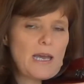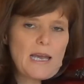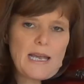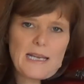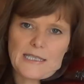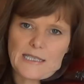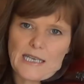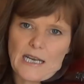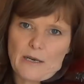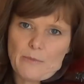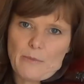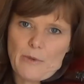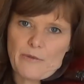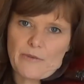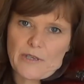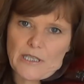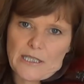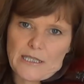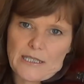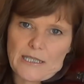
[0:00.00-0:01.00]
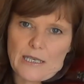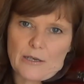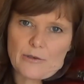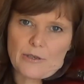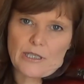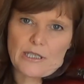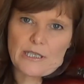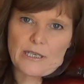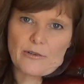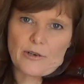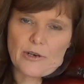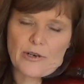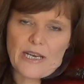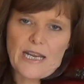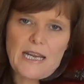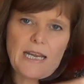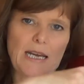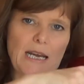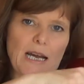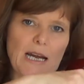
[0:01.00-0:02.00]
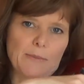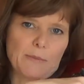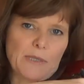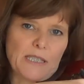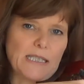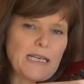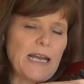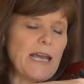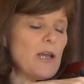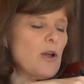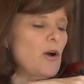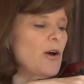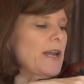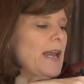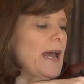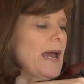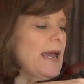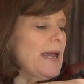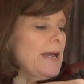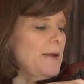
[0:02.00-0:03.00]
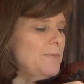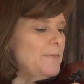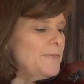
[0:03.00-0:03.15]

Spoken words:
Instead of moving to 0, 0 on E, I'm staying on A.